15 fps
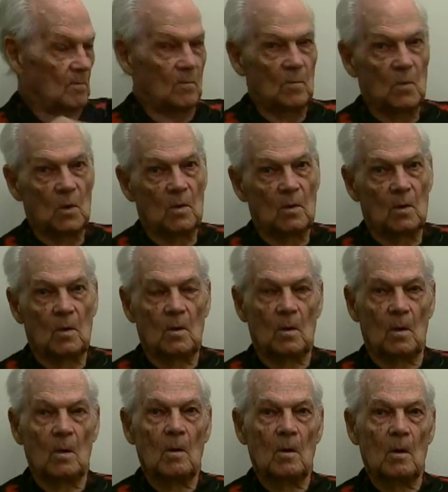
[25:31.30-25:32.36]
were above you
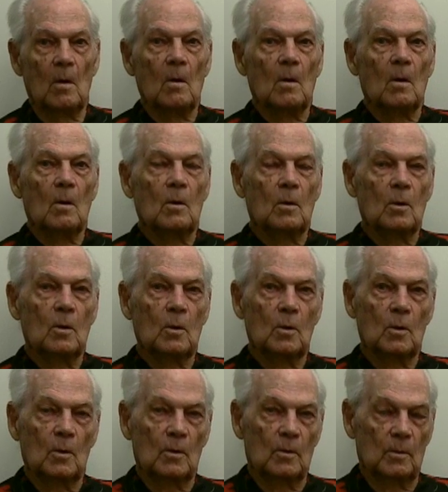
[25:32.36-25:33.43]
that you
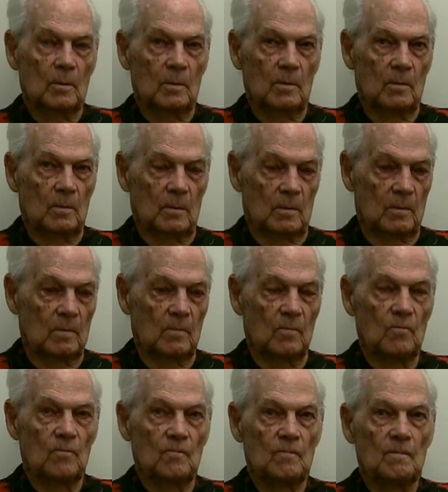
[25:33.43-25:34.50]
were dealing
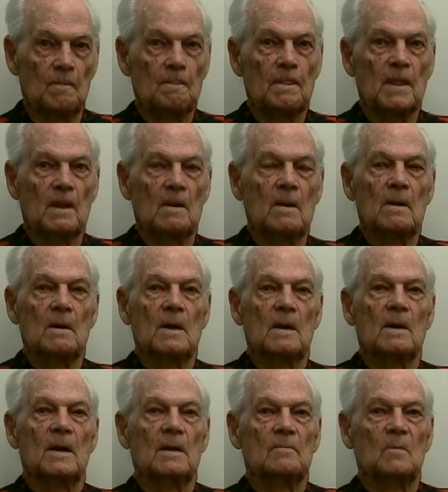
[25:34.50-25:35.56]
with.
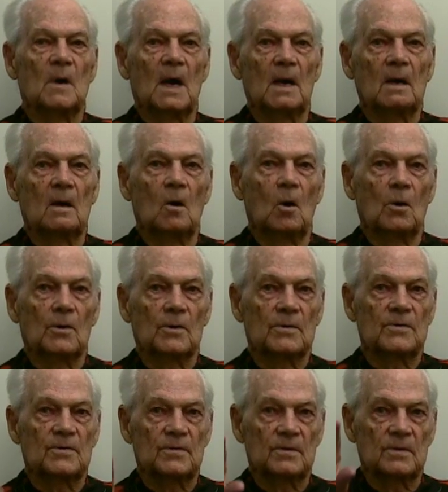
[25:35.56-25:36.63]
And my
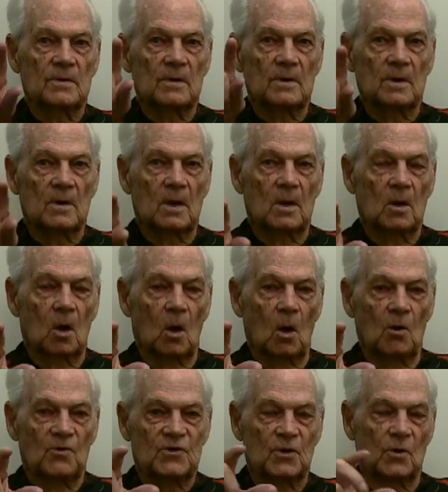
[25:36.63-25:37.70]
orders
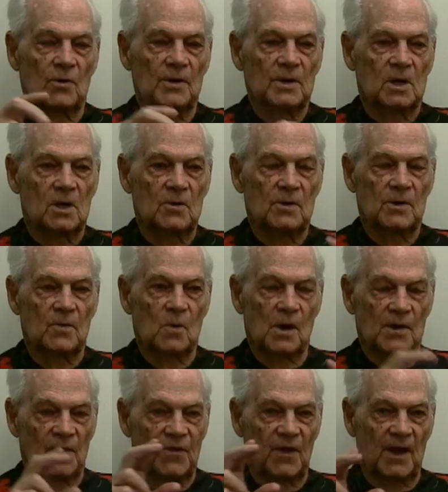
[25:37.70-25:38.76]
also included
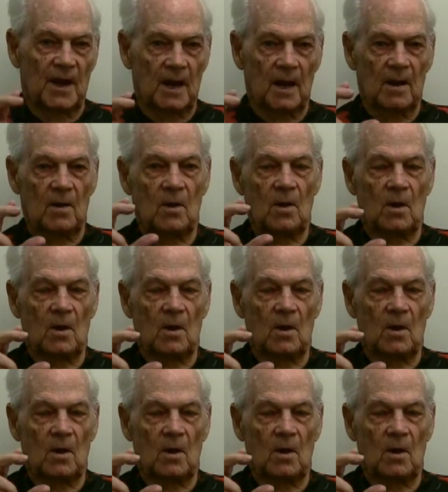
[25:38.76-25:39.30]
one thing.